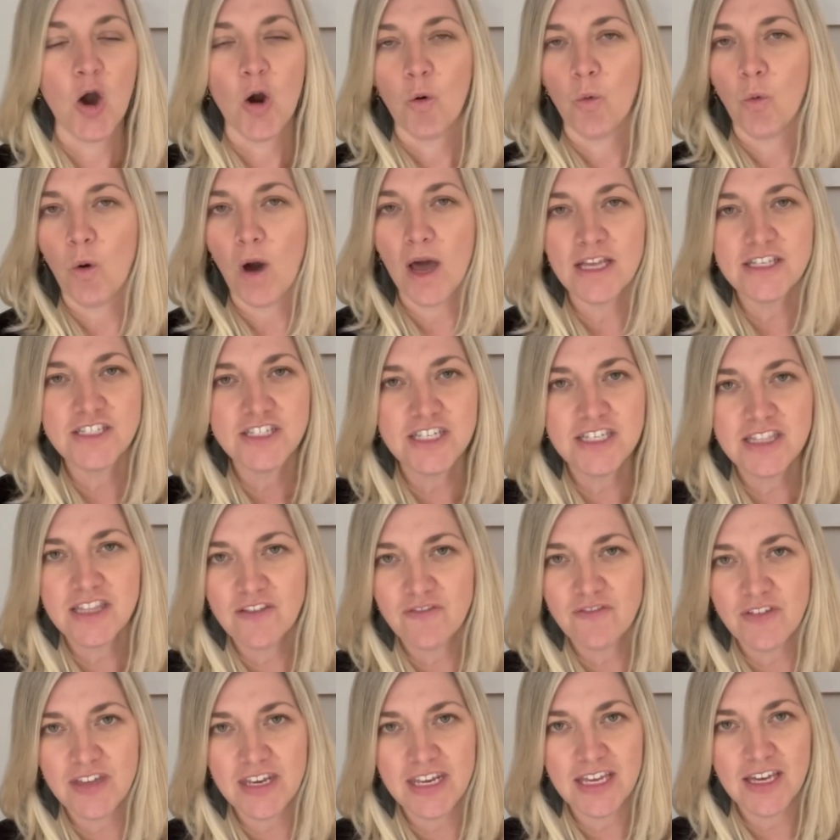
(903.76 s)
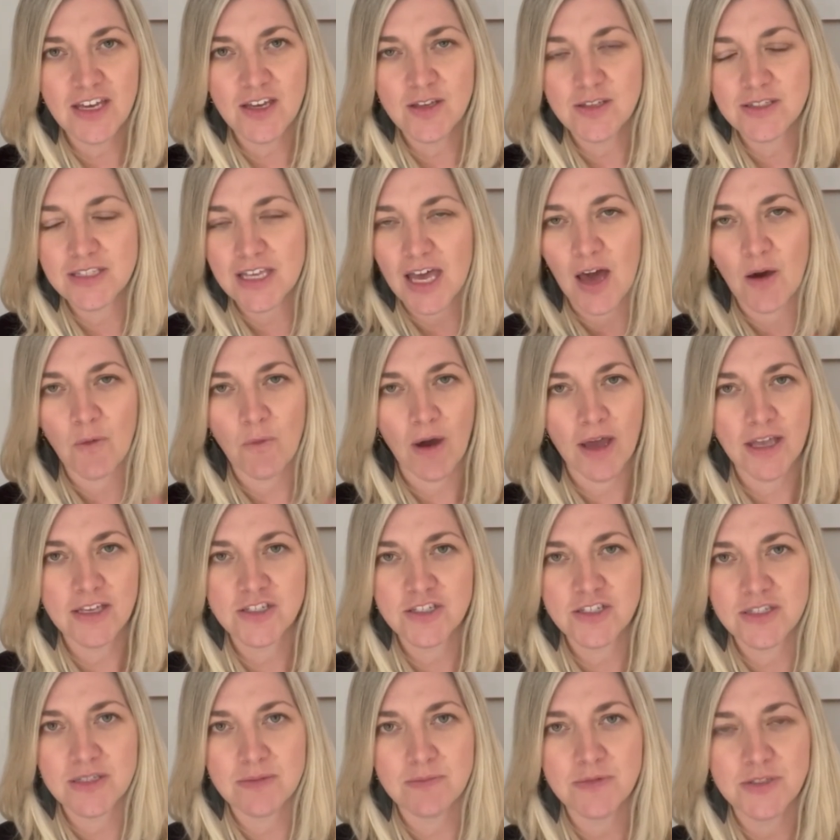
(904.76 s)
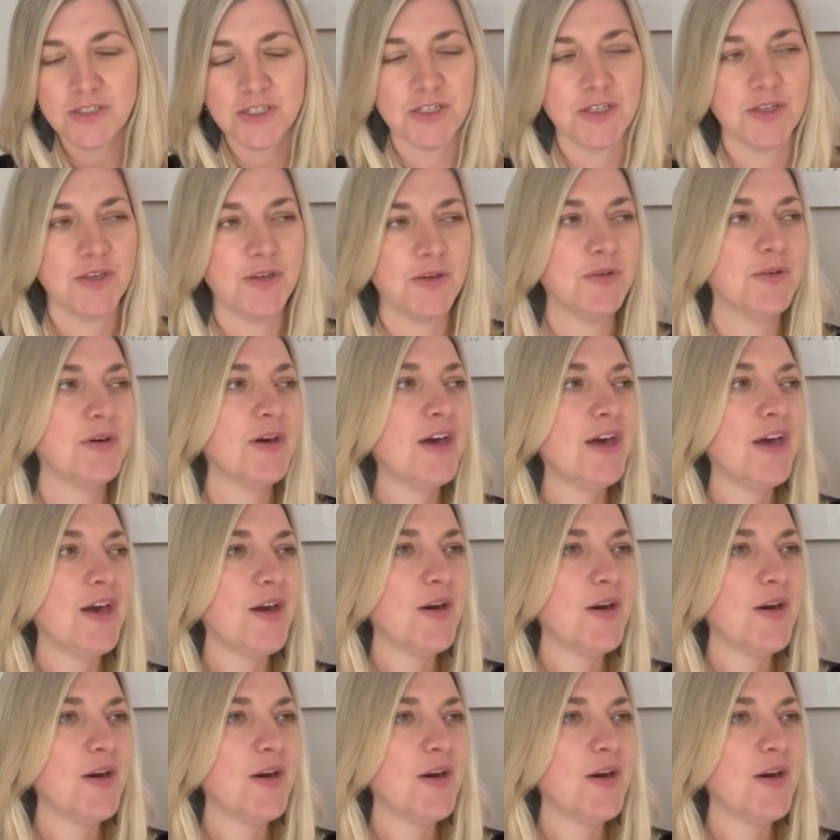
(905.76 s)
Watching the videos, I watch them too